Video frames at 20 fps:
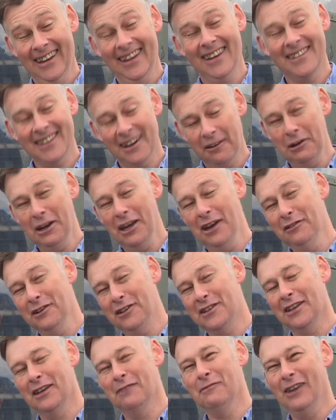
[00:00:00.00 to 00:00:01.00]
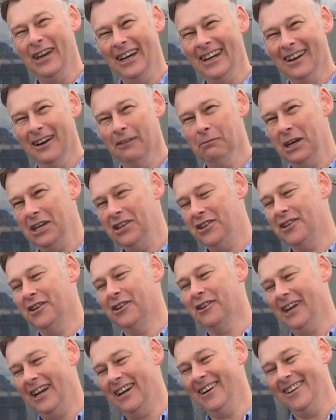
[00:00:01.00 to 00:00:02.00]
So I went over to them. I made
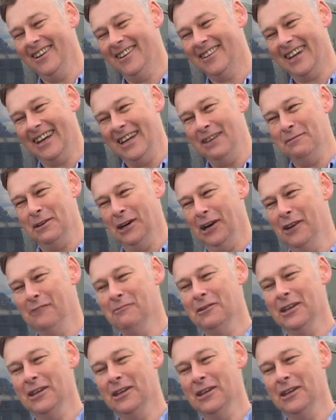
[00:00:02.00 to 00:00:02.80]
sure I had an escape behind